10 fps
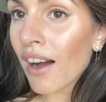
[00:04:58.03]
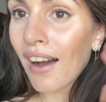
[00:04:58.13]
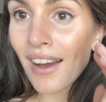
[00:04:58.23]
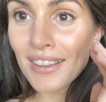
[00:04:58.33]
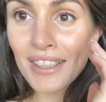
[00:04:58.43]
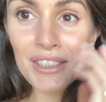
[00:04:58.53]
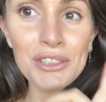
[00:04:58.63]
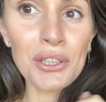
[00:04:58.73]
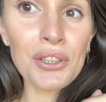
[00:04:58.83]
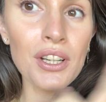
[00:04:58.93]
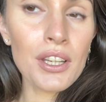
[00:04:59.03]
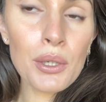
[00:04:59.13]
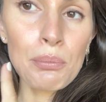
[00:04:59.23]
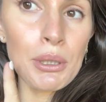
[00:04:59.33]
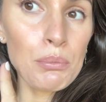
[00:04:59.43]
highlighter, a little
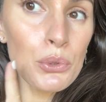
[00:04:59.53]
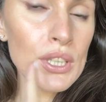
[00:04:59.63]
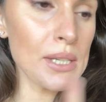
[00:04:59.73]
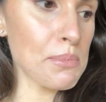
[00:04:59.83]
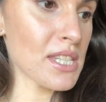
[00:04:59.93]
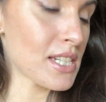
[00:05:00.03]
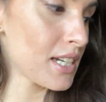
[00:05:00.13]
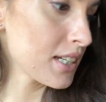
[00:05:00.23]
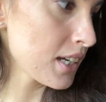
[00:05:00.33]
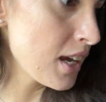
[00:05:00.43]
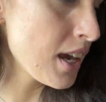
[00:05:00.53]
bit more lipstick,